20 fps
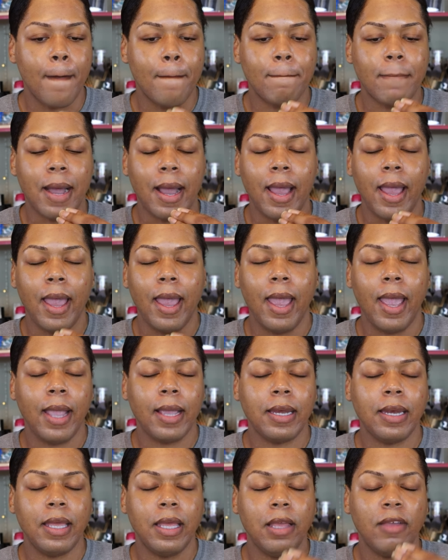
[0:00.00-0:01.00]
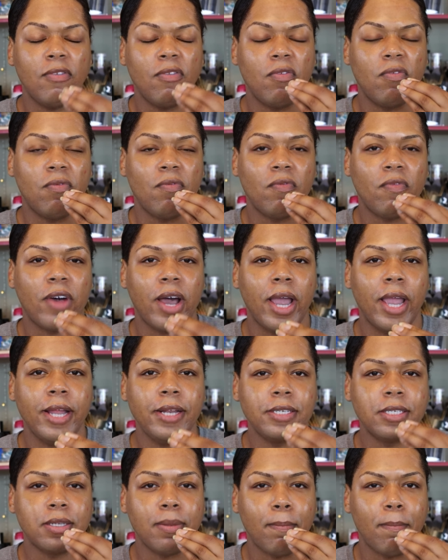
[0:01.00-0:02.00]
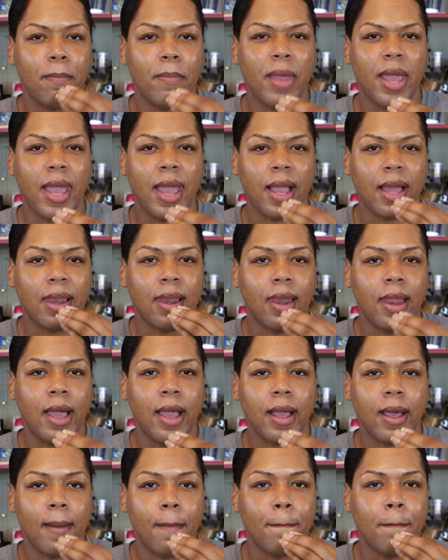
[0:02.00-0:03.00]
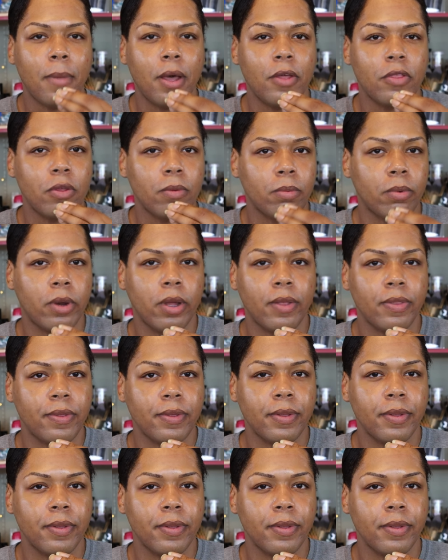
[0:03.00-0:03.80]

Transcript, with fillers: my acne fights back like a mother brother.